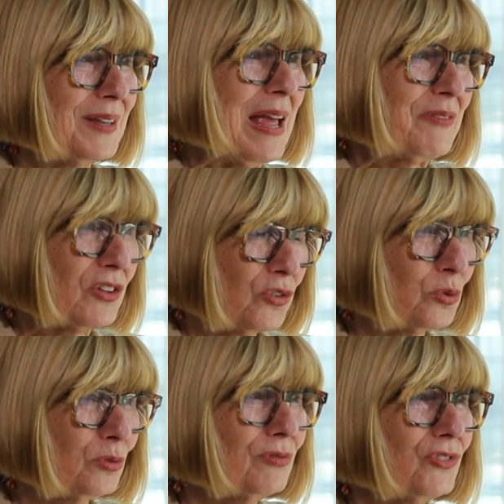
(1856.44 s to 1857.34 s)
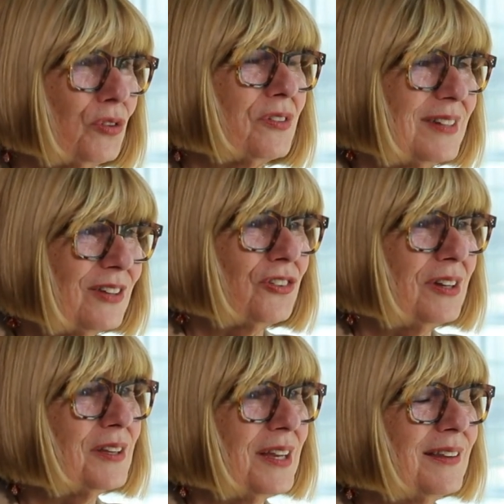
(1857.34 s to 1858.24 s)
having a dual jurisdiction
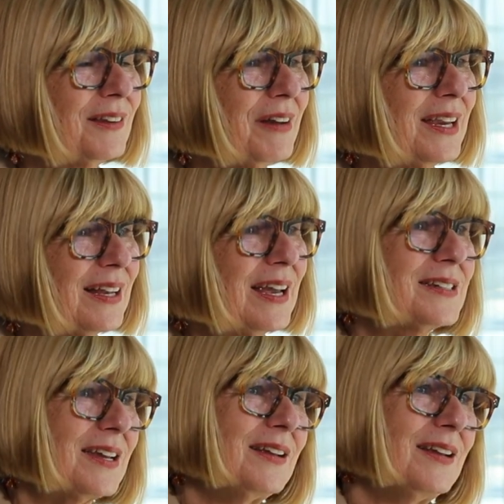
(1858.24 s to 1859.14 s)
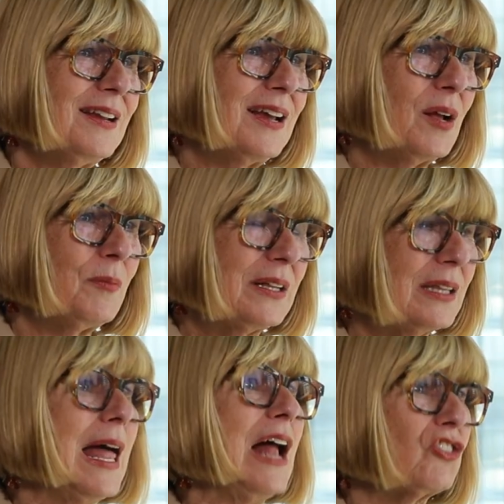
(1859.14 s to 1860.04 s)
in the regulator,
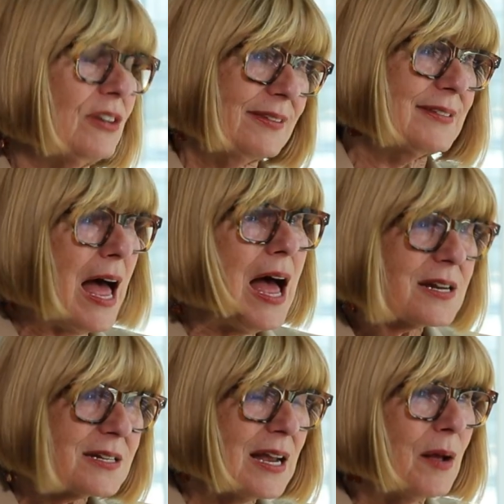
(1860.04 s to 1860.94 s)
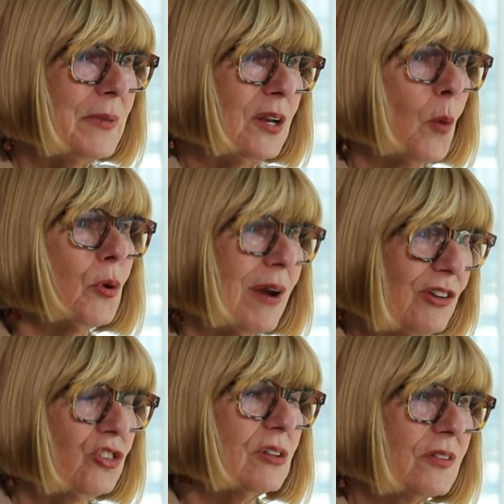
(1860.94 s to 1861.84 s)
it'll largely start in
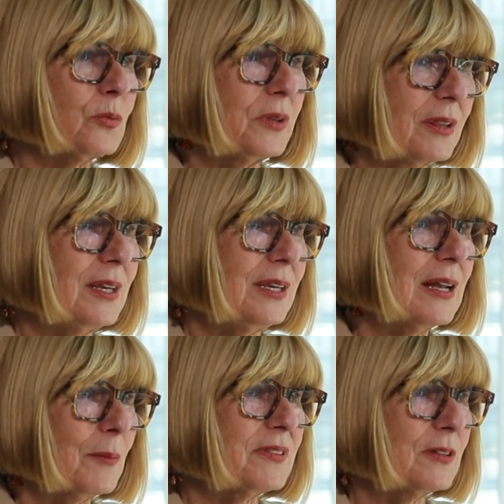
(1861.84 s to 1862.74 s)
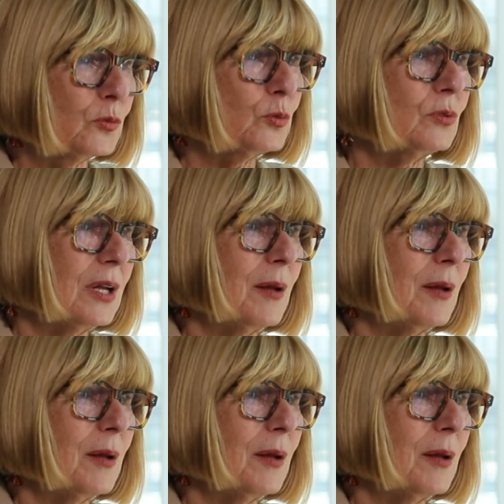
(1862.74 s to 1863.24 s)
operations with the civil